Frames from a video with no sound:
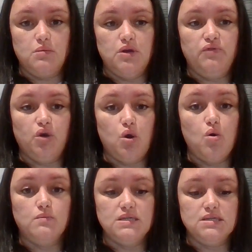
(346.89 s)
If your home
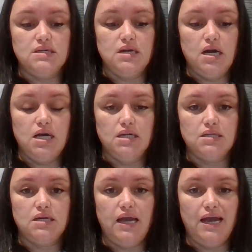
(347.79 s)
does not
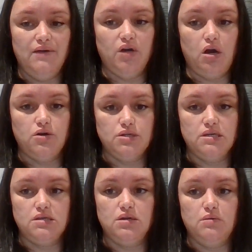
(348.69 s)
have a gutter
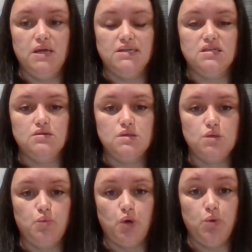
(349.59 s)
system, that's super
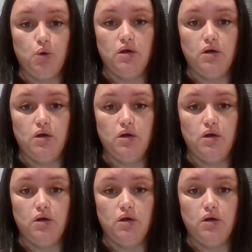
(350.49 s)
important.